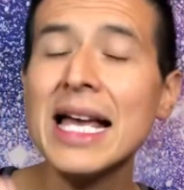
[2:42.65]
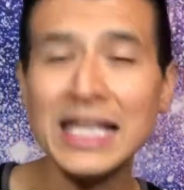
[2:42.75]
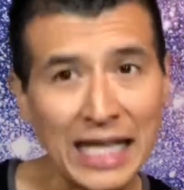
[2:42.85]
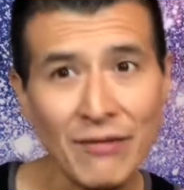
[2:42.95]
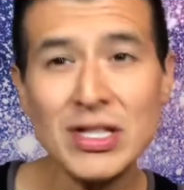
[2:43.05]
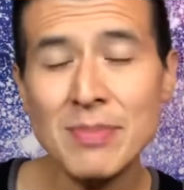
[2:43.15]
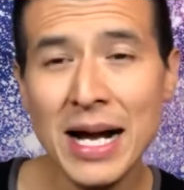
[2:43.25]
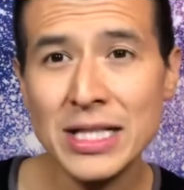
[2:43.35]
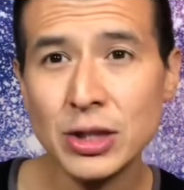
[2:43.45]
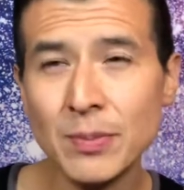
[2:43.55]
Give us
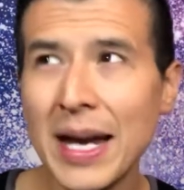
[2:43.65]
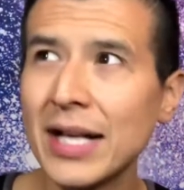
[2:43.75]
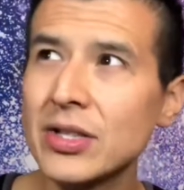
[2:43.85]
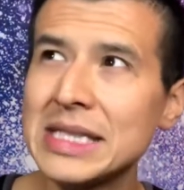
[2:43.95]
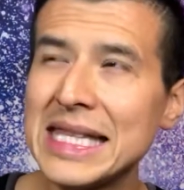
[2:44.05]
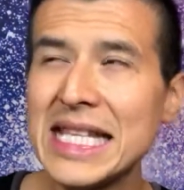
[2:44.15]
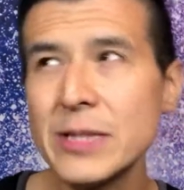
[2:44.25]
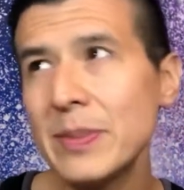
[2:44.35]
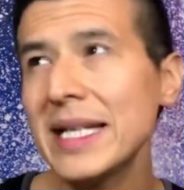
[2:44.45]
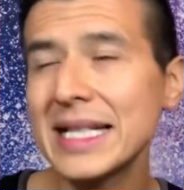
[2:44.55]
monster battles. This
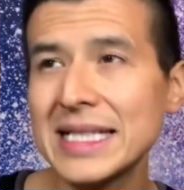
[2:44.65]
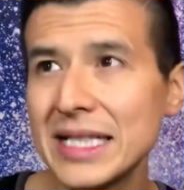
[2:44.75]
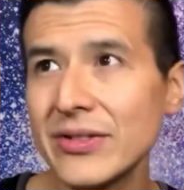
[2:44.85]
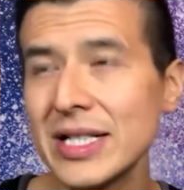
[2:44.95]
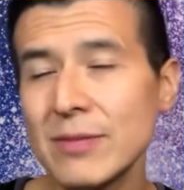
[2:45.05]
being a series,